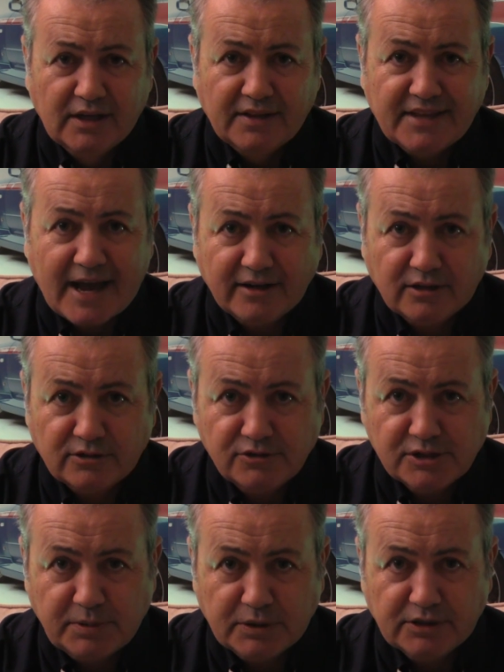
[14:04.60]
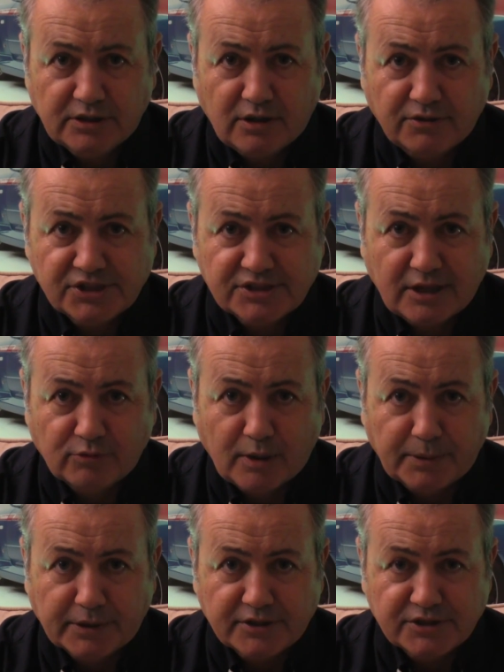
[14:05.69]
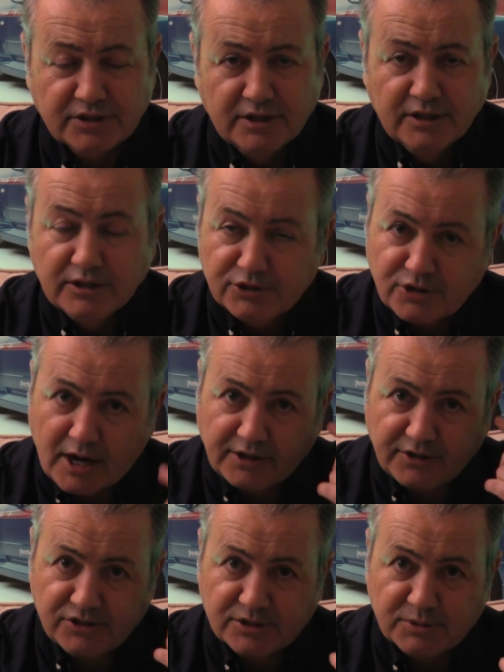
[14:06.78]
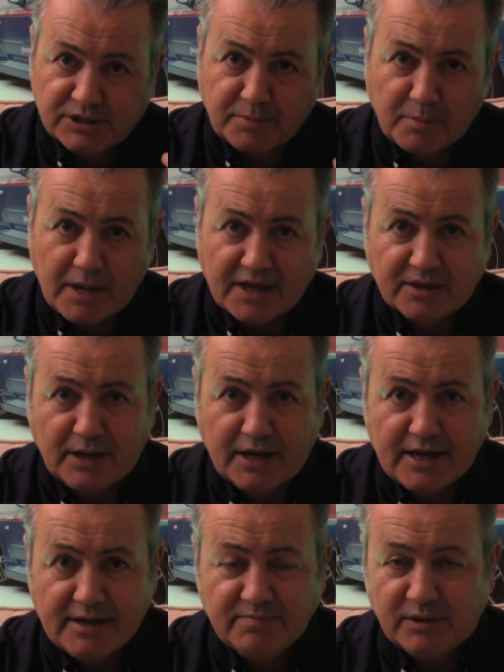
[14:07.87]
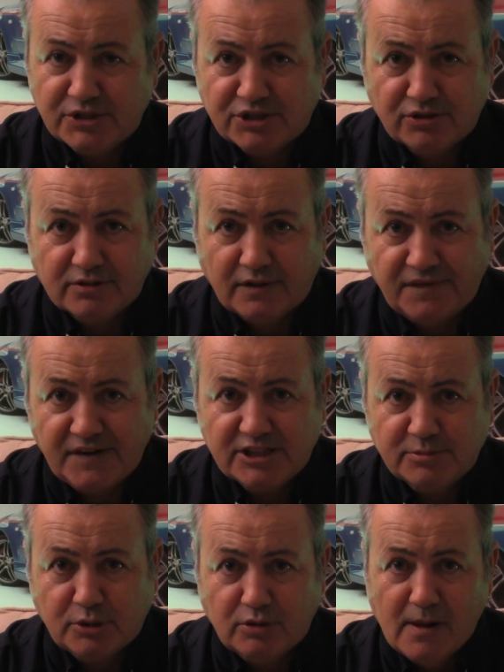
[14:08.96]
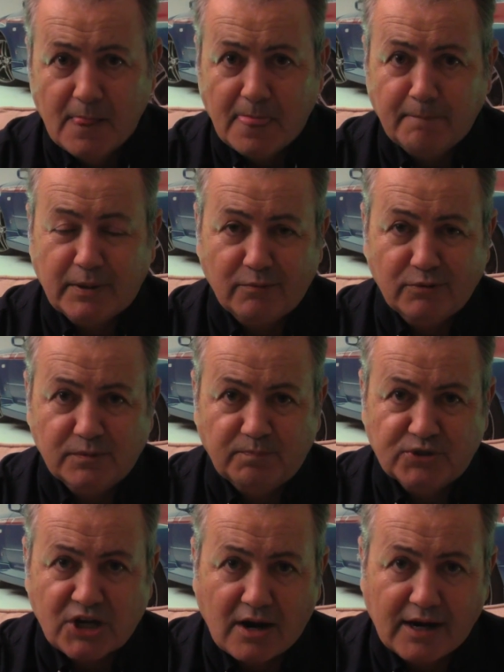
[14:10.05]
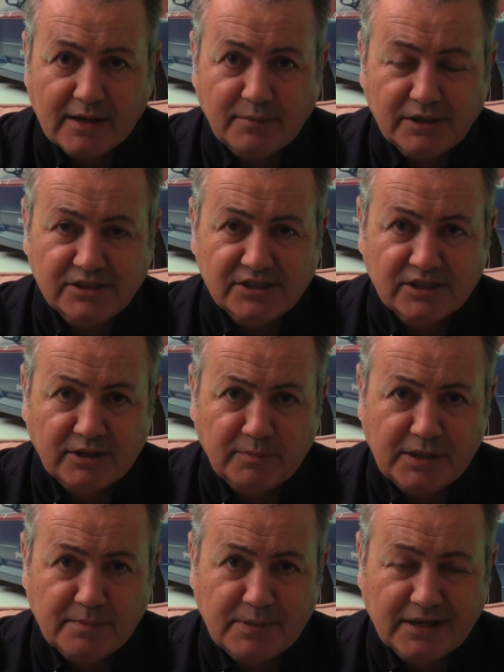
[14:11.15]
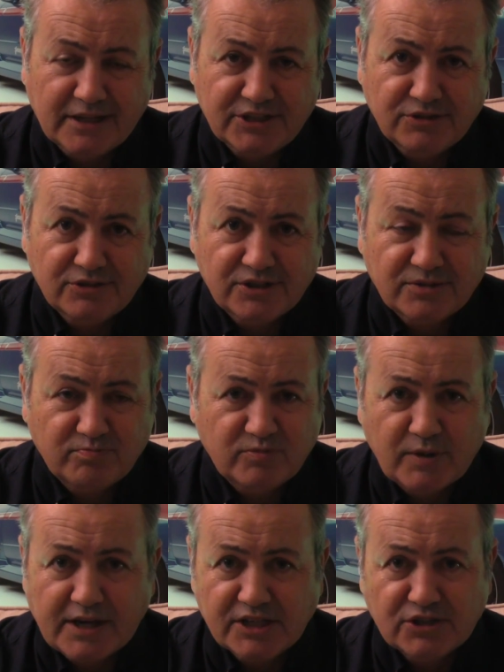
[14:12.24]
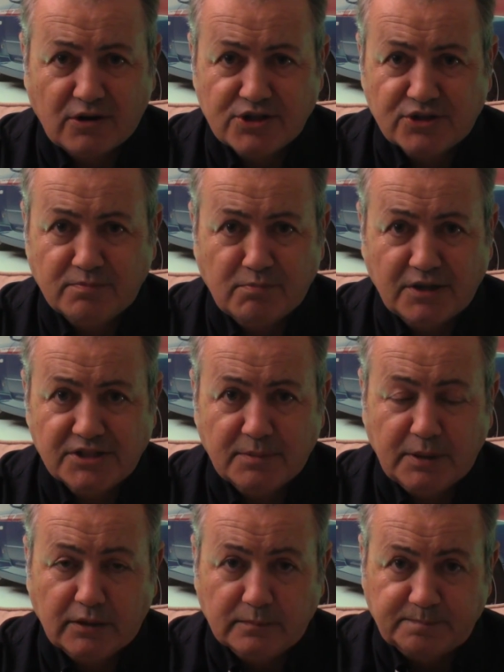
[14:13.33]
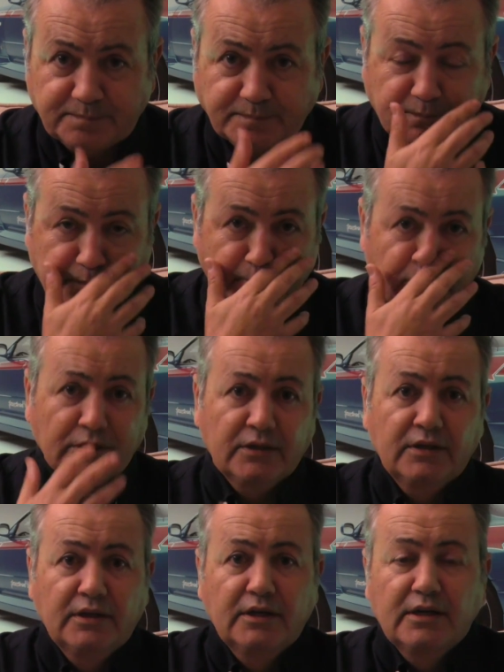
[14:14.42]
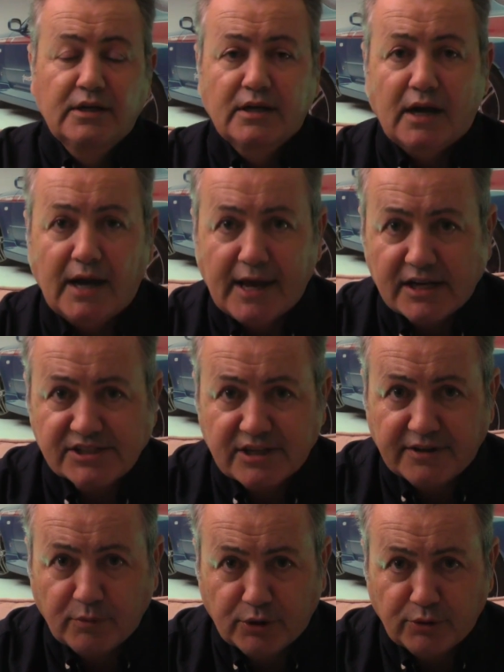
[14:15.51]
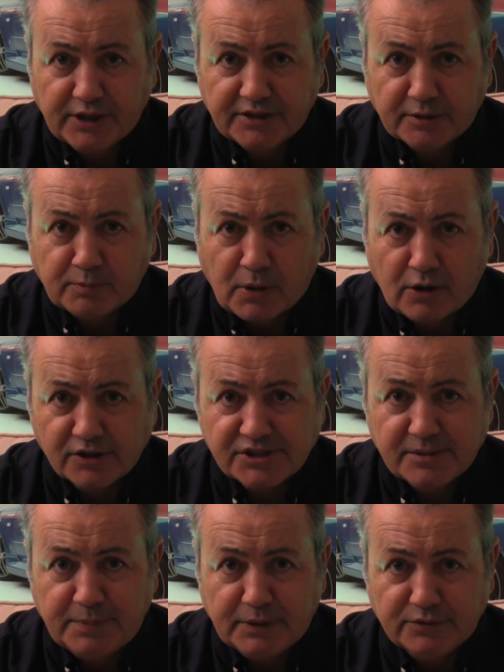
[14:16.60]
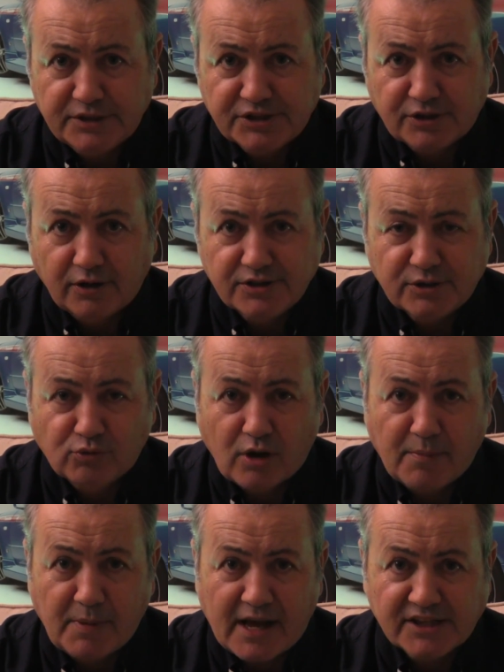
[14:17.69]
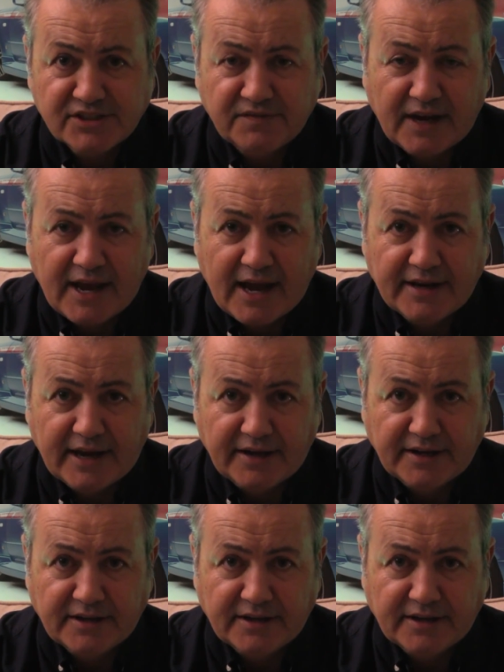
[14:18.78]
That includes building all the stunt replicas. Trying to do some simple math in my head, it was certainly feasible, but time is going to be the big issue because many of these cars took months to build. I asked how they were going to get the parts to build these cars, and Rob asked if I had any